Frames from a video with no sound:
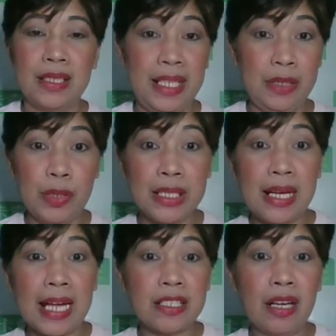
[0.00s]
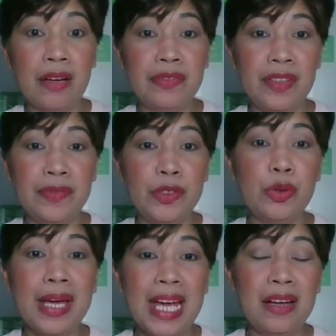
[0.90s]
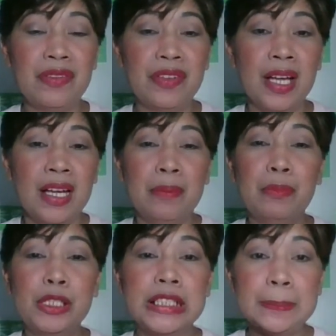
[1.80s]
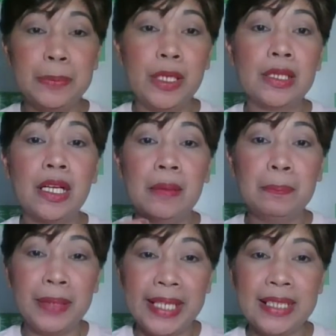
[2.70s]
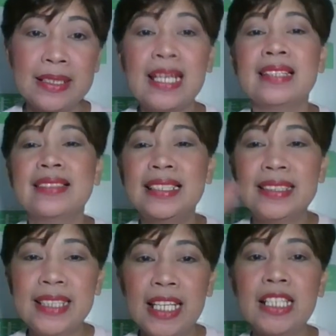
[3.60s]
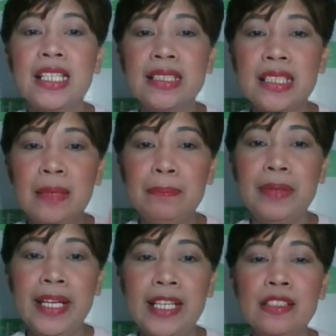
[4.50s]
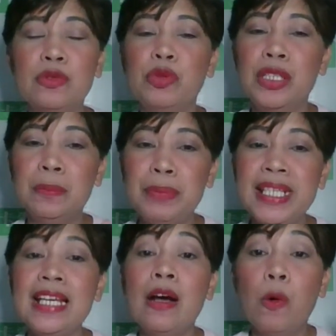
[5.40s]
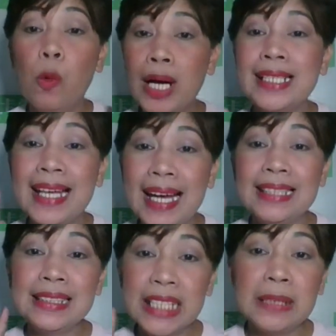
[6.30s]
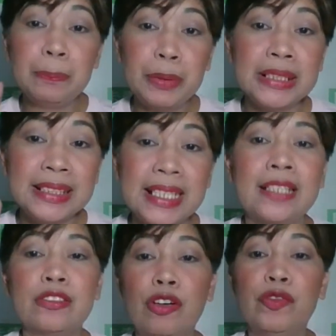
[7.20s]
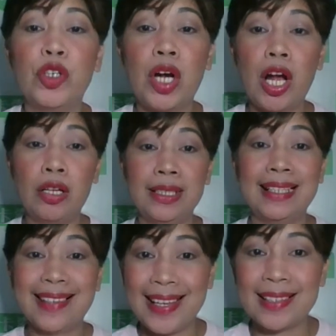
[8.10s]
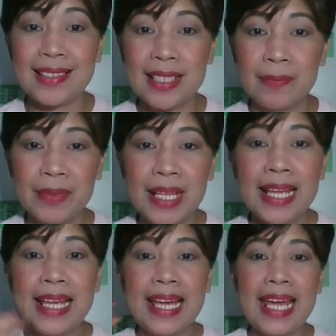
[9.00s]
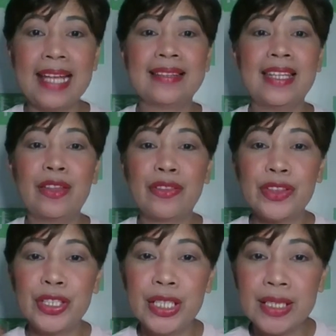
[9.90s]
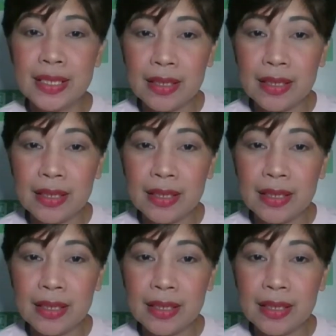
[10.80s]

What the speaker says: in what cutoff, if you have multiple complaint, the second complaint will be 100% of your hourly rate. And the third